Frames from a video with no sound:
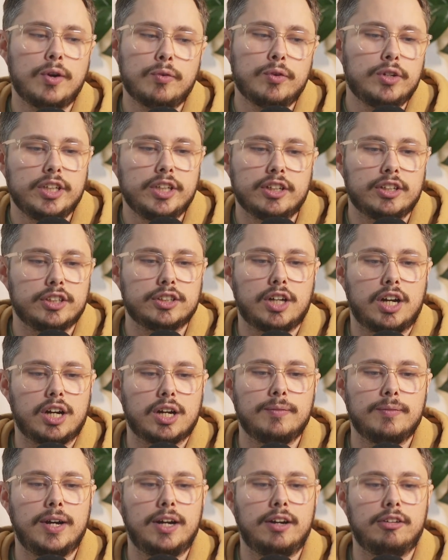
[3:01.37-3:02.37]
not really going to talk
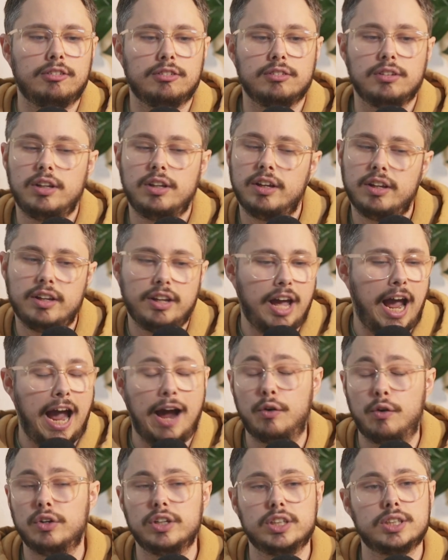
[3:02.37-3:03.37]
about
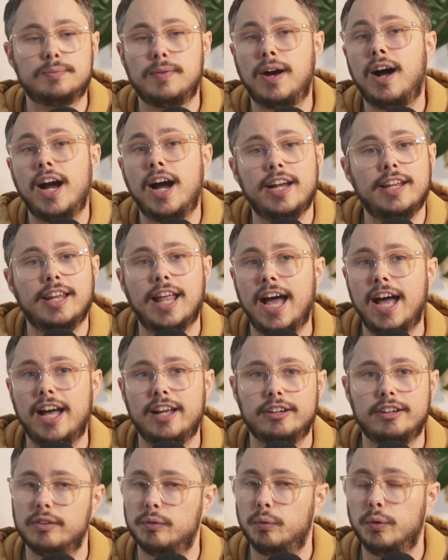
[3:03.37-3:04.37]
hours behind
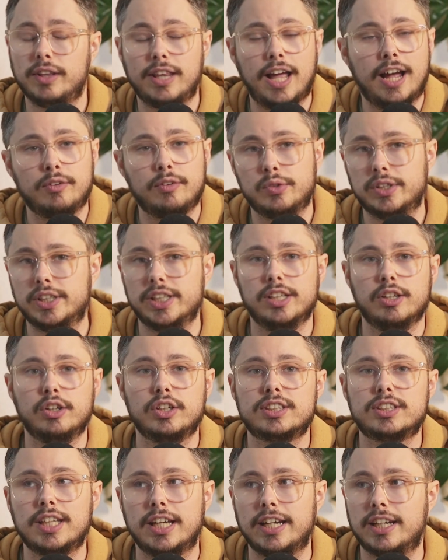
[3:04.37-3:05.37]
that or what that really
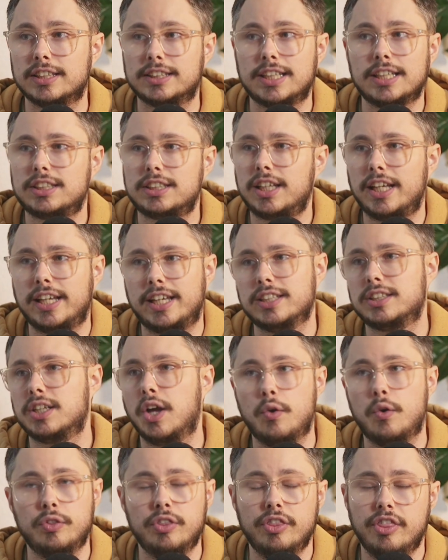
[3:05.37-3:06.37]
looks like, because that's like its
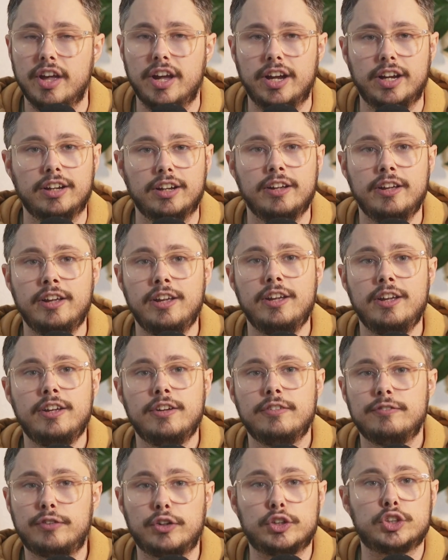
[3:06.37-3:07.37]
own thing
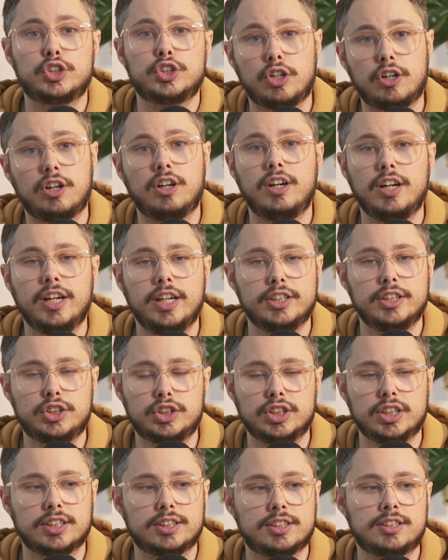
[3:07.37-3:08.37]
for sure. It's
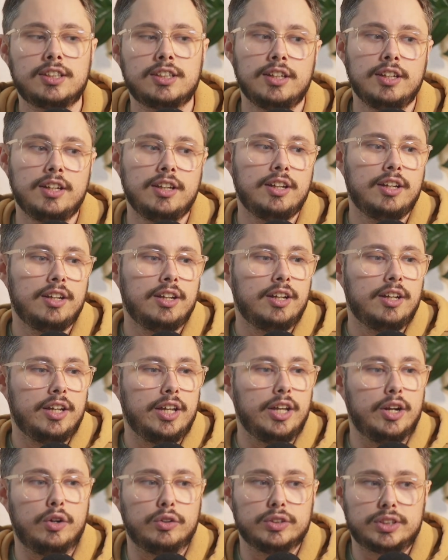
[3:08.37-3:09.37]
just,
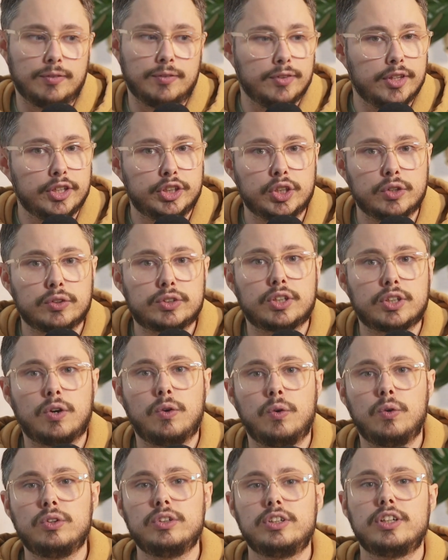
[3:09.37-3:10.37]
some of the jokes are
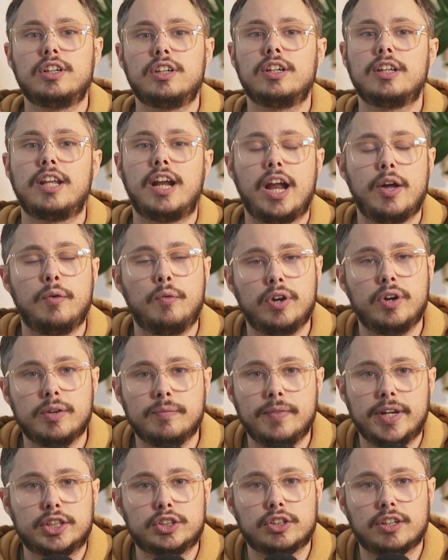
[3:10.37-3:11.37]
older that I wanted to
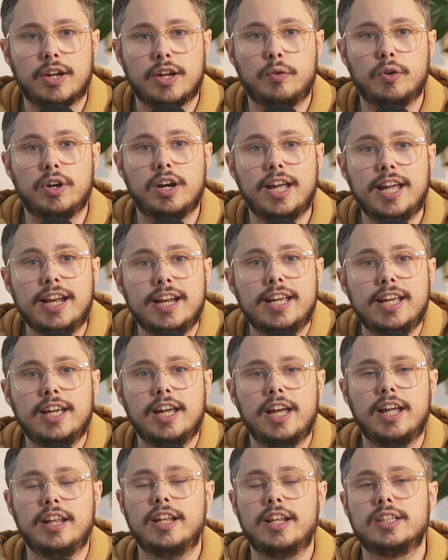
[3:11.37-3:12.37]
make sure that we're in it,
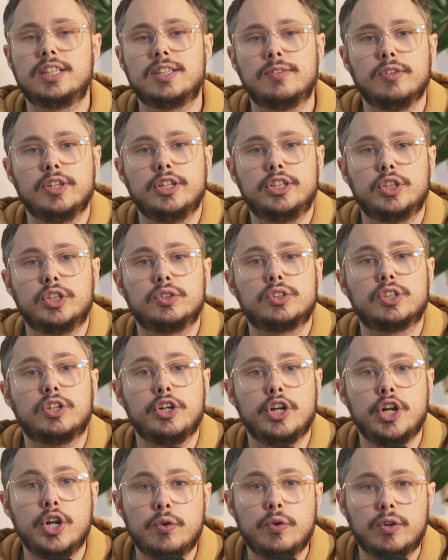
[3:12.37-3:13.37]
and then some of the jokes are
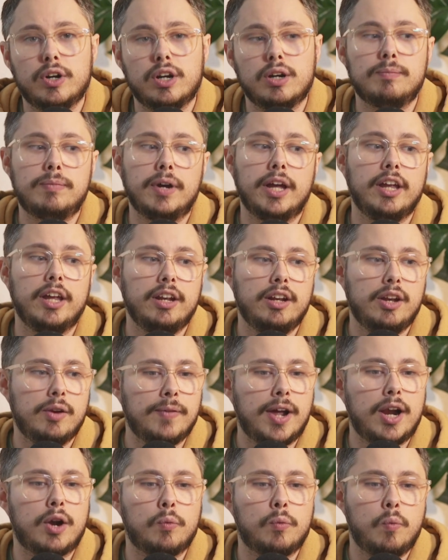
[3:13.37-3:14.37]
newer. But no
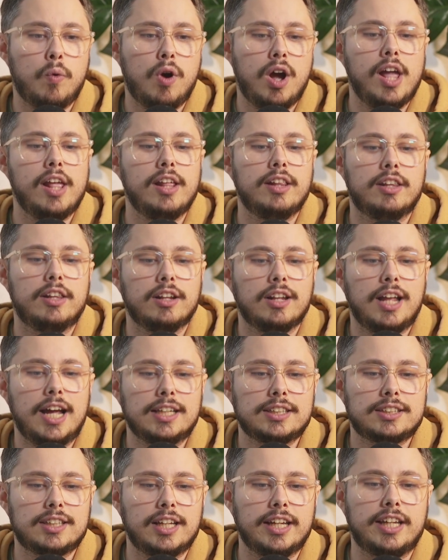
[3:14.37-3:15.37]
matter what, the
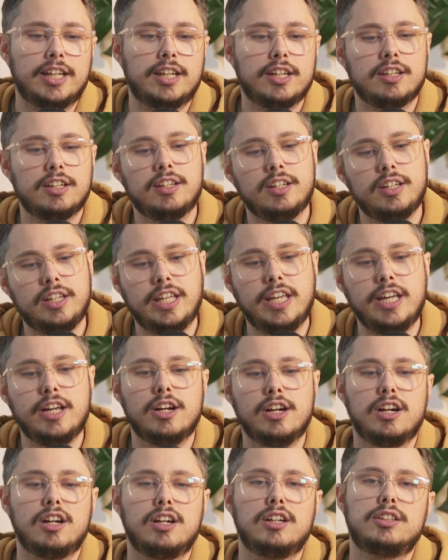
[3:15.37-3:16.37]
last like
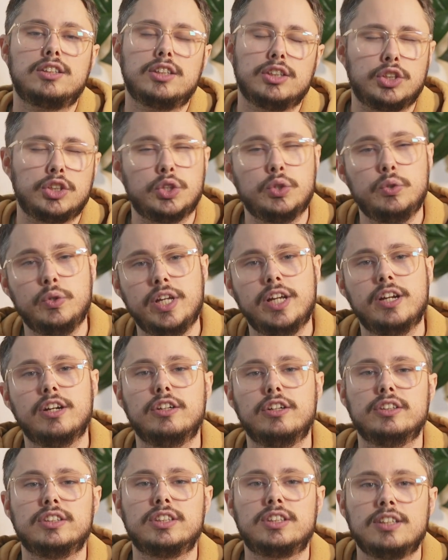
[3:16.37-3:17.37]
year to 2
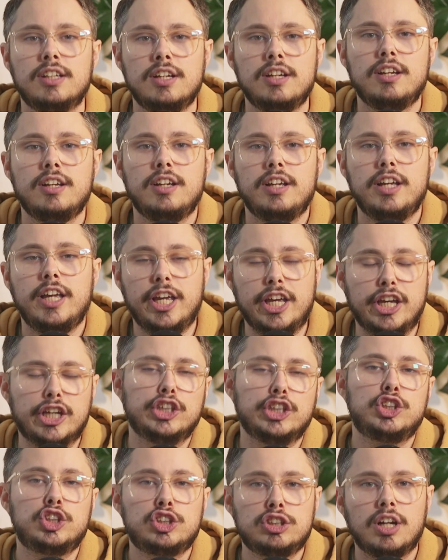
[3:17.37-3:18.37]
years
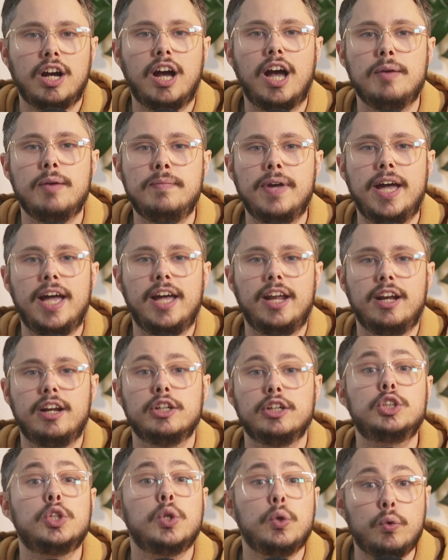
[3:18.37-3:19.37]
ish, I've been
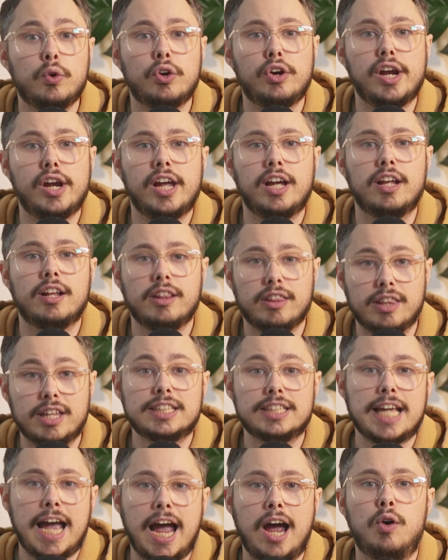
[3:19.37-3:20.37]
touring
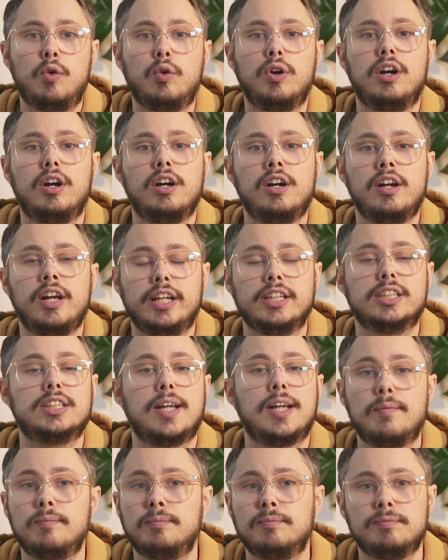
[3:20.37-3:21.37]
this hour in
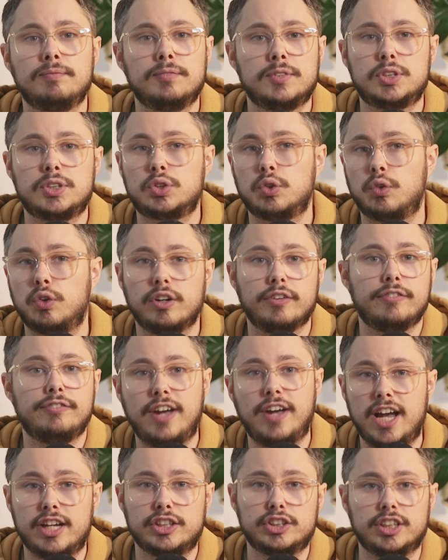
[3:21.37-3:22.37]
some sort of
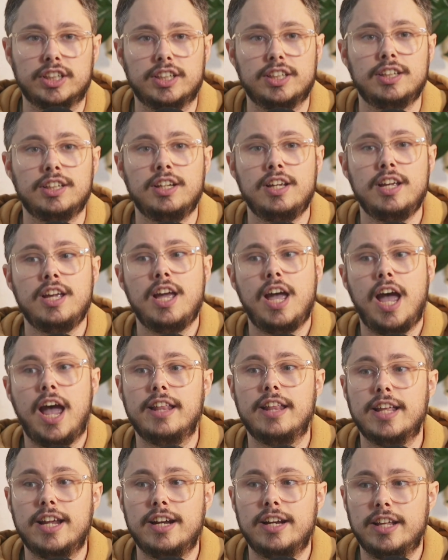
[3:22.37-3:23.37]
fashion.
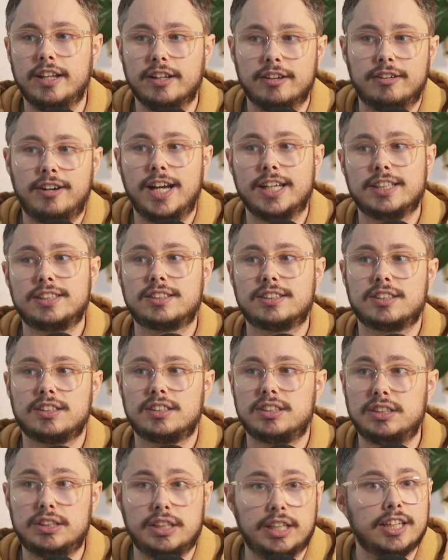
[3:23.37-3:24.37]
And then in the last
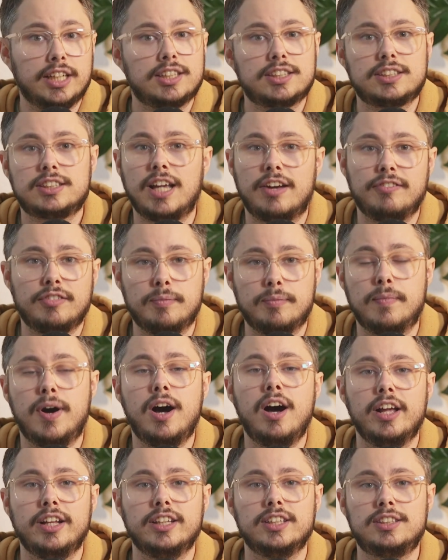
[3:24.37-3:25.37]
6-7
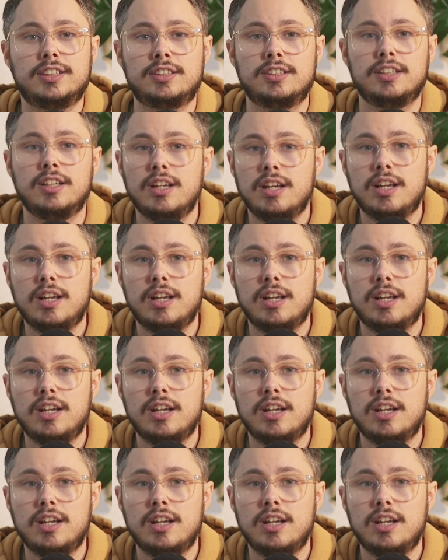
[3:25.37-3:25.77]
months,